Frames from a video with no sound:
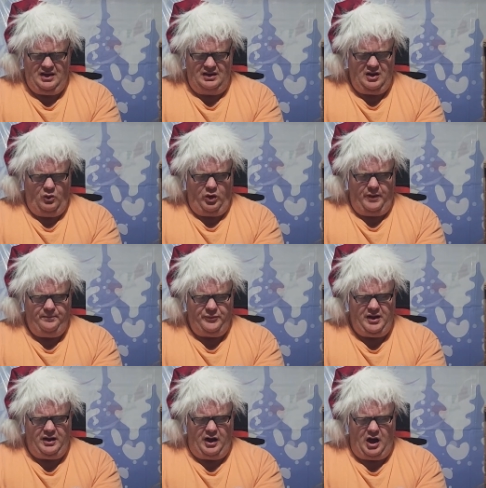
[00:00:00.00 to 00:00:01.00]
think they were,
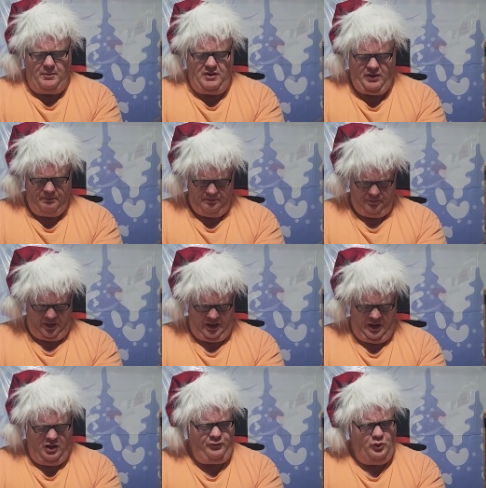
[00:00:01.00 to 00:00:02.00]
and an Army,
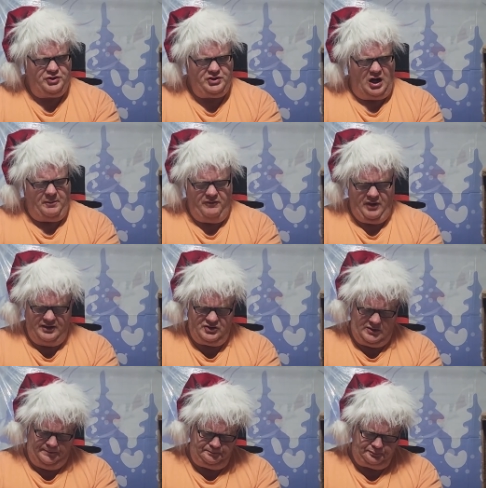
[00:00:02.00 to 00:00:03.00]
Air Force and Army
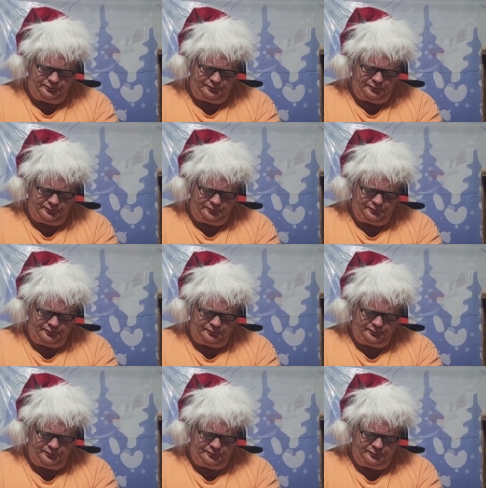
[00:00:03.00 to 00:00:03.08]
vets.